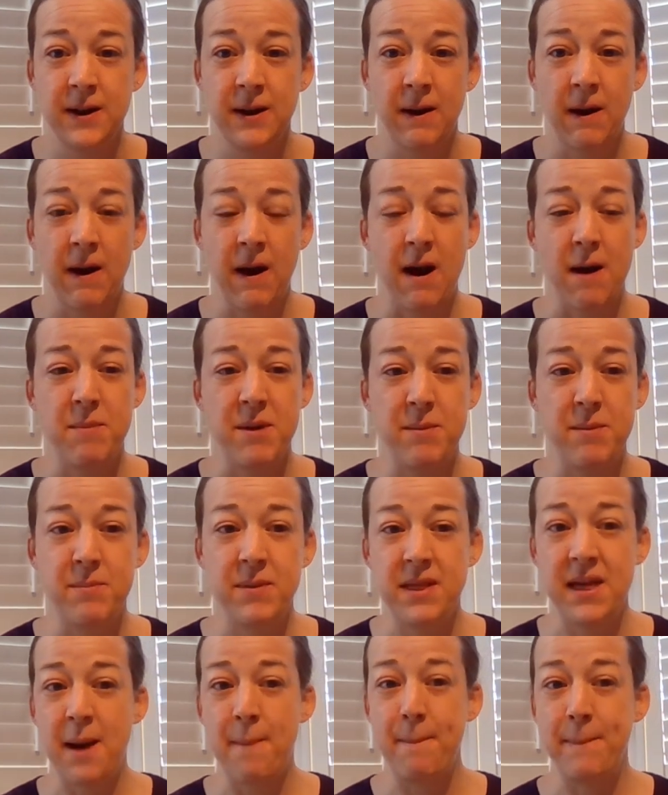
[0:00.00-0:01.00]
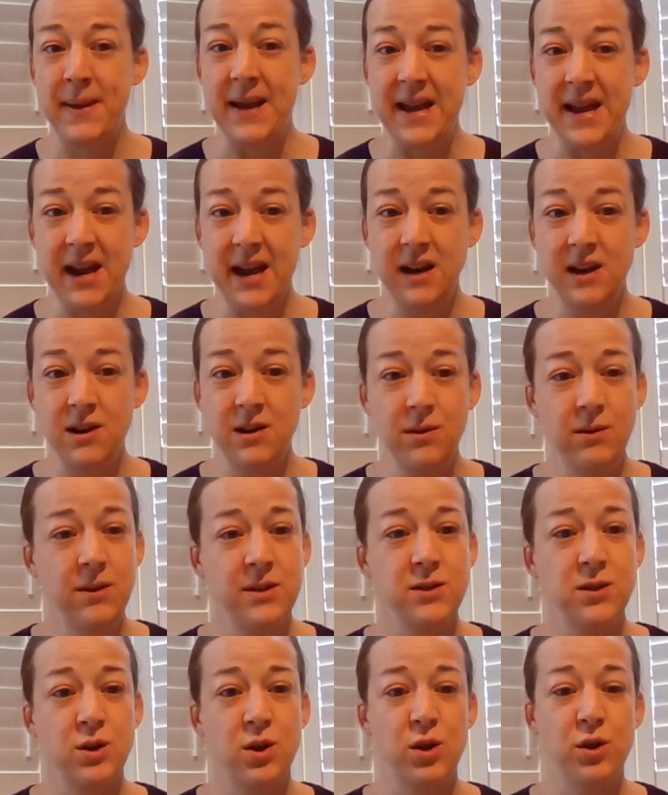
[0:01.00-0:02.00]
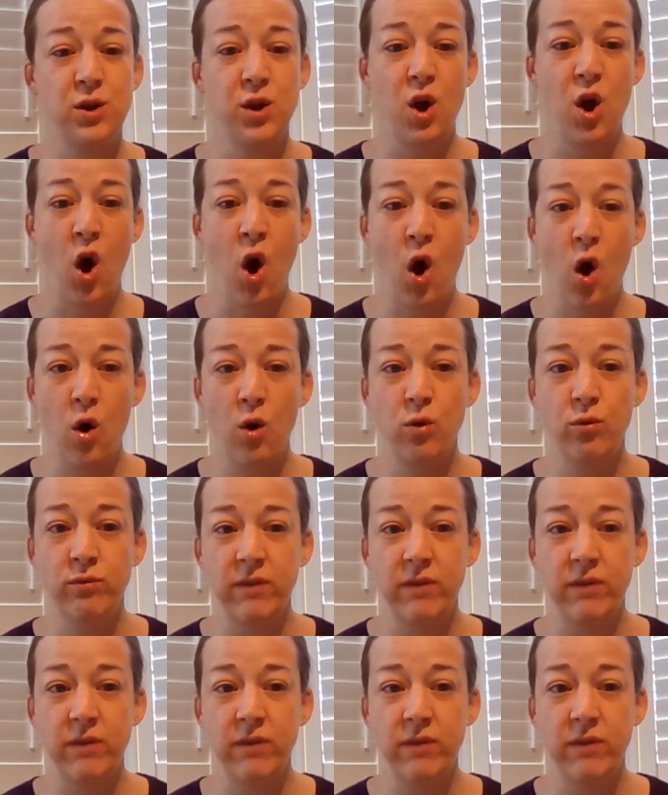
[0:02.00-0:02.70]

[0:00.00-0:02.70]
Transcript: Remember that piano has got the whole